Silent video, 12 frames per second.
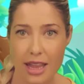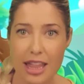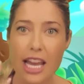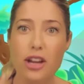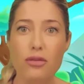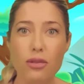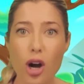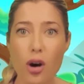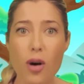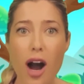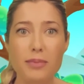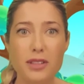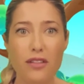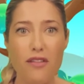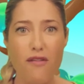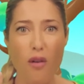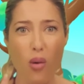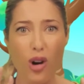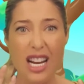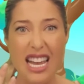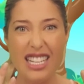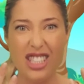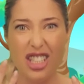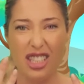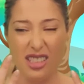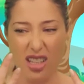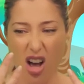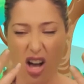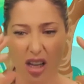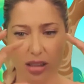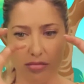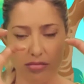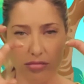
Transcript: They grow up to 4 inches long.